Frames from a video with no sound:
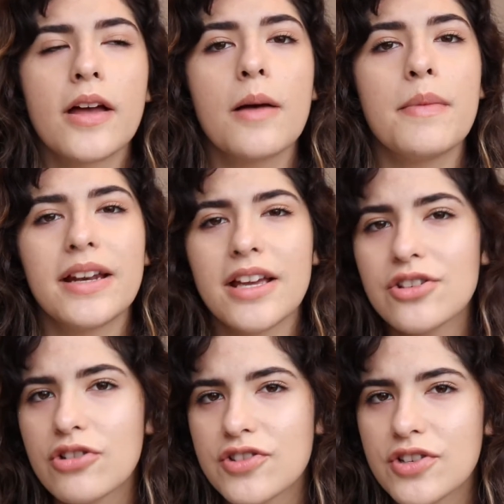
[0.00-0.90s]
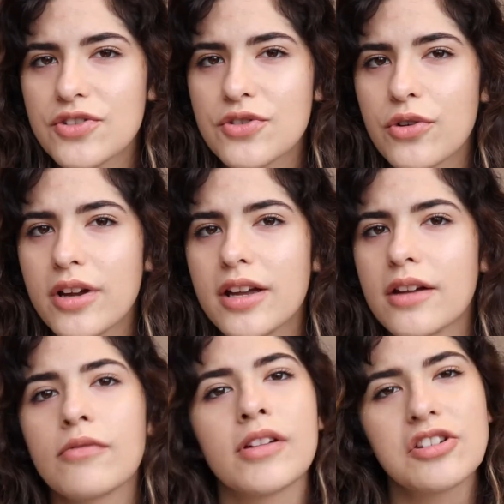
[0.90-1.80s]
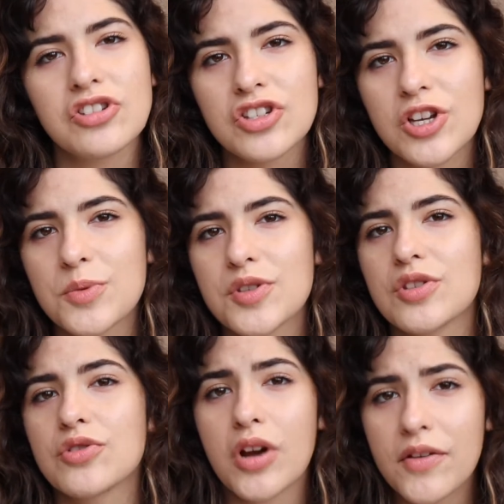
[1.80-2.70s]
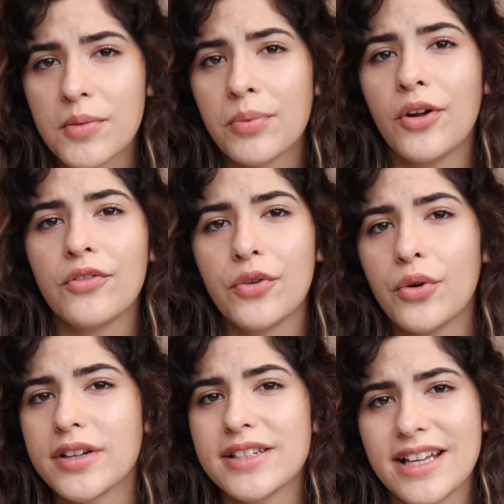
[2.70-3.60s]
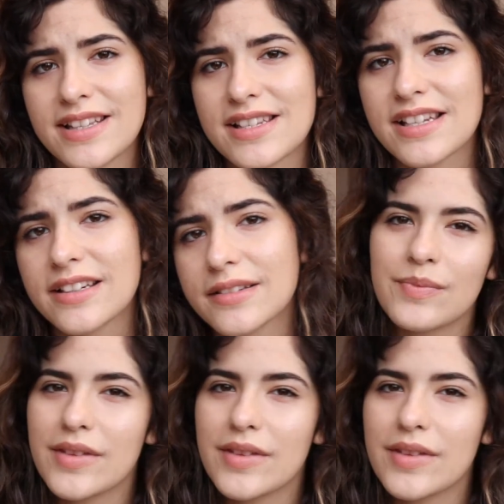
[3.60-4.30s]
a main interest in a story, relationships drive the plot forward intensely.